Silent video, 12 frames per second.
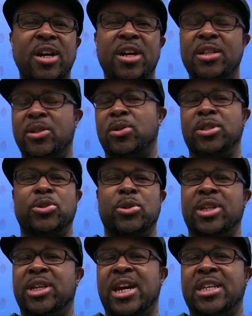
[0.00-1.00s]
The only
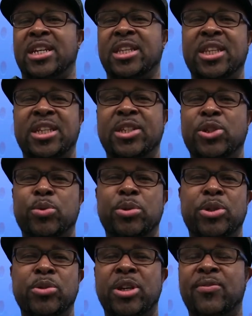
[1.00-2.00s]
two other guys I could think that you
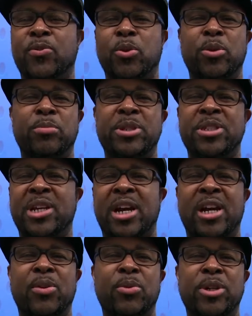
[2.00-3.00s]
would do that for would be
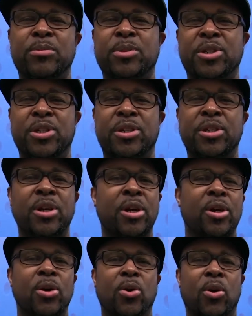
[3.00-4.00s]
Zion Williamson
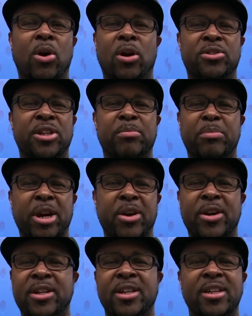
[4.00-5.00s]
or RJ
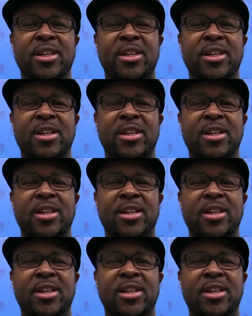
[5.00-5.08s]
Barrett.